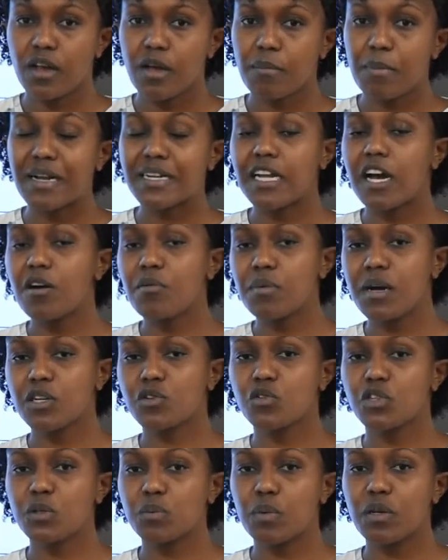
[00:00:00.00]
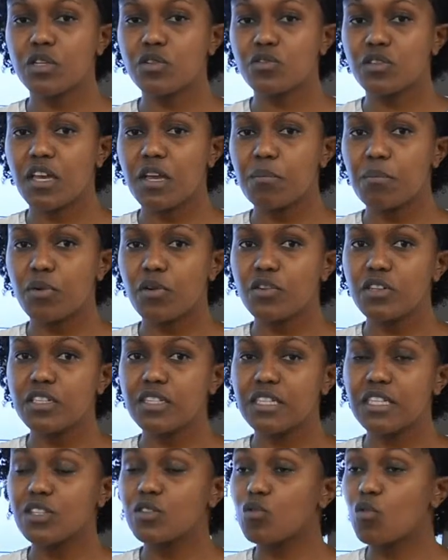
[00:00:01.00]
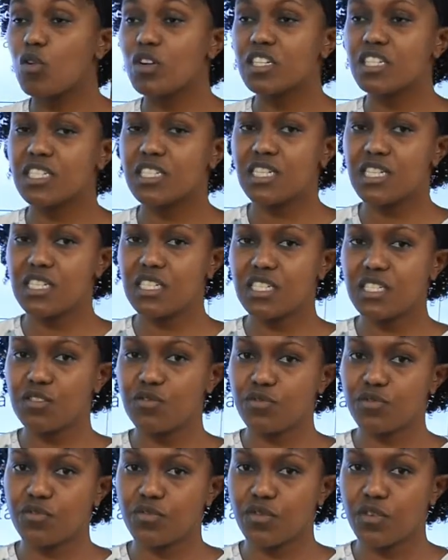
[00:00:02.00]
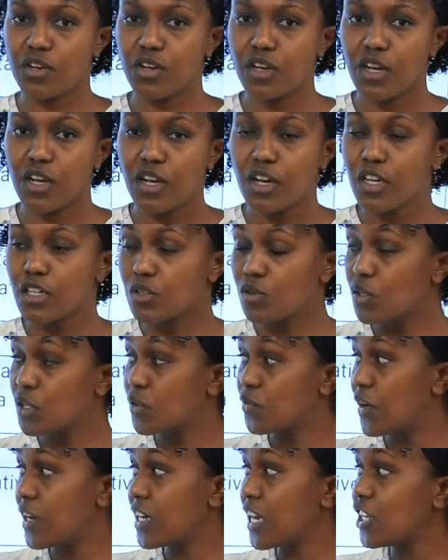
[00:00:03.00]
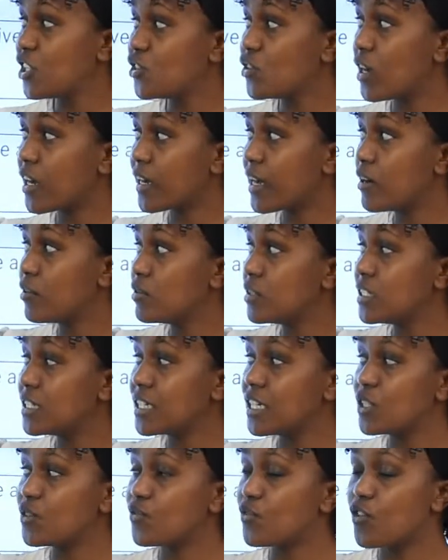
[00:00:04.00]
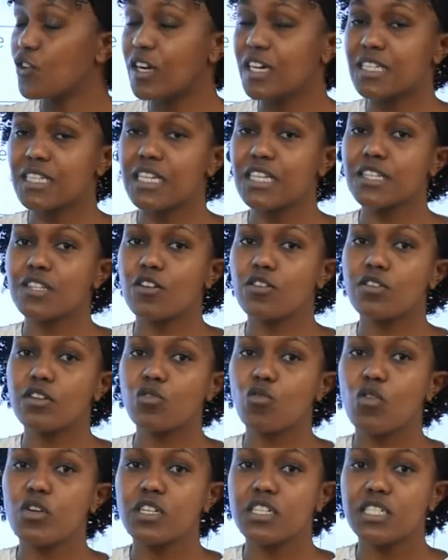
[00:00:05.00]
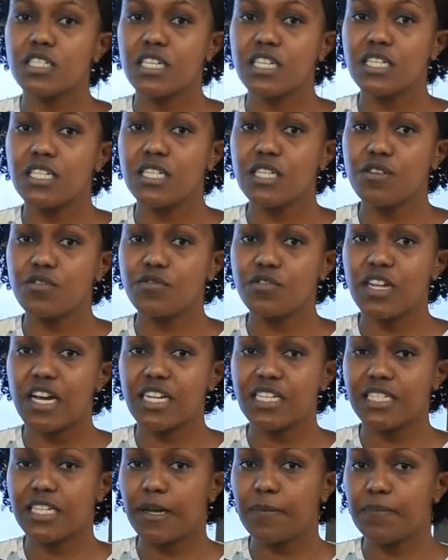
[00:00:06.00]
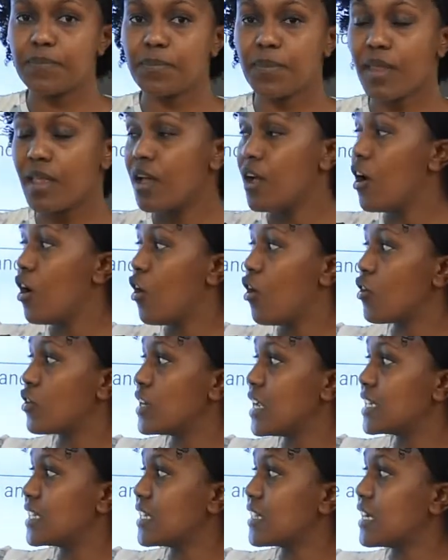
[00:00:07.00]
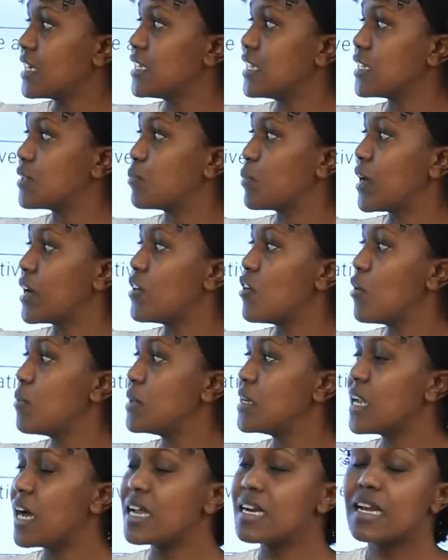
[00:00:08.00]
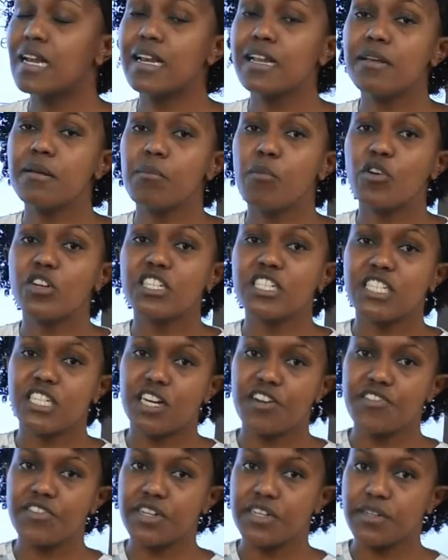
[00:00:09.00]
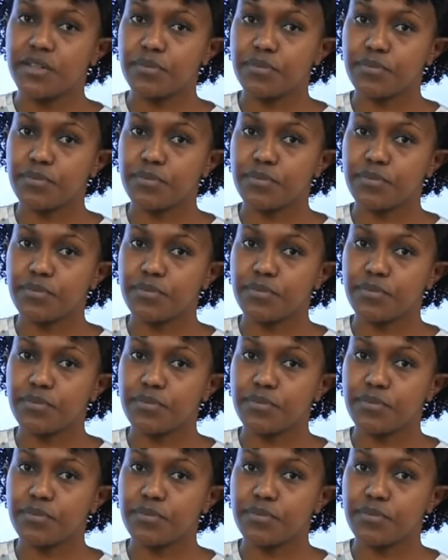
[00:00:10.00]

but how much was paid to the employees is quantitative. So in financial accounting, it focuses on quantitative data, or data that is predominantly monetary.